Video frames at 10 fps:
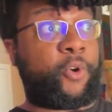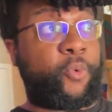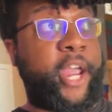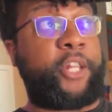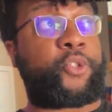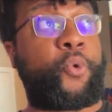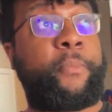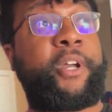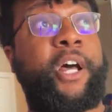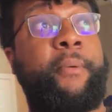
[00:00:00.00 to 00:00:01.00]
and then a
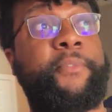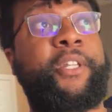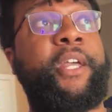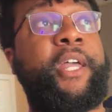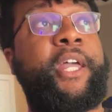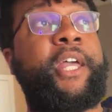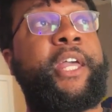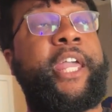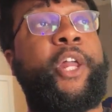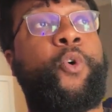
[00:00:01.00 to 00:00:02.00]
rainstorm comes,
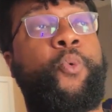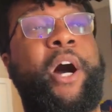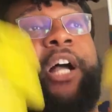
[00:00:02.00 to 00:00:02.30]
it'll